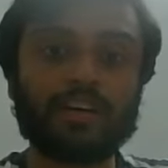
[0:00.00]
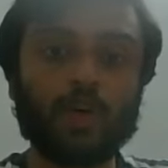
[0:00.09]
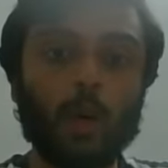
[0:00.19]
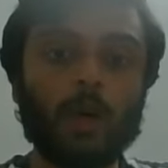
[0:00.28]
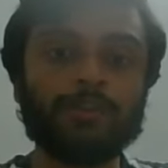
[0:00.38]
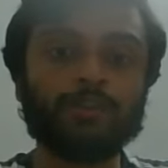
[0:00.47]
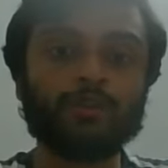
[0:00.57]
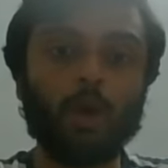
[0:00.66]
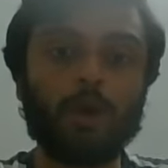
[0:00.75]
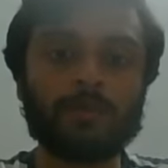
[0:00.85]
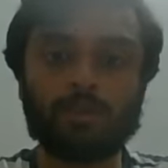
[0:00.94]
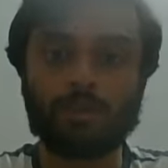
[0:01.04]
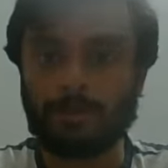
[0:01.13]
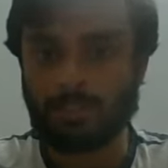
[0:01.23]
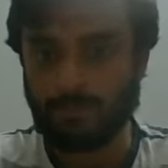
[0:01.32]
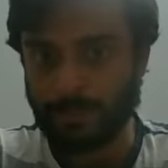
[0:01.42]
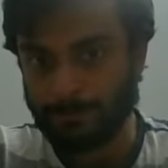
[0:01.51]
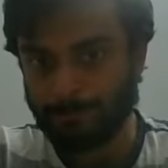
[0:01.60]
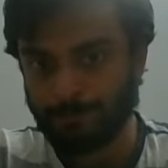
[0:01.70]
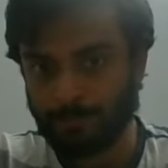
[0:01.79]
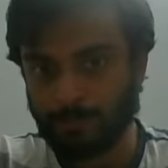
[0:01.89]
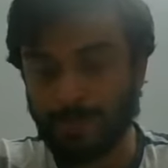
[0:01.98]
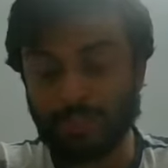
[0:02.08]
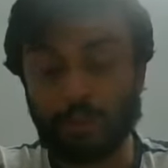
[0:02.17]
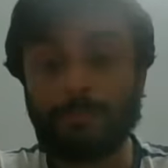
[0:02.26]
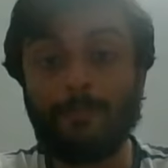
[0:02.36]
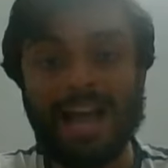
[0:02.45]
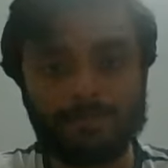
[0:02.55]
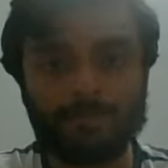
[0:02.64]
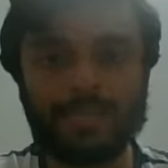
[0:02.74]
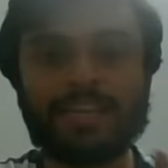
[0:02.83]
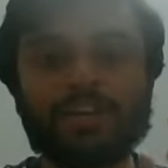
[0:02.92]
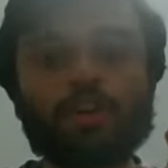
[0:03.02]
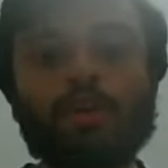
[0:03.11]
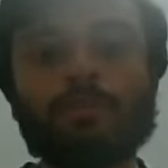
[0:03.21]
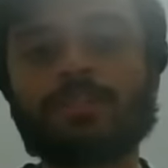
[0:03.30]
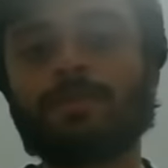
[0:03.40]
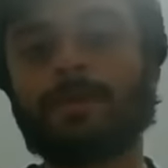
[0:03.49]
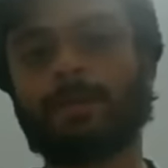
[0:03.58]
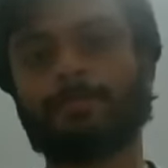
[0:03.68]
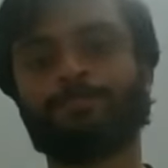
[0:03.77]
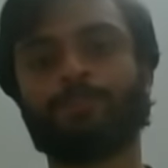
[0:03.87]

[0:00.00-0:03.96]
called Thomas Robespierre. Maximilien Robespierre.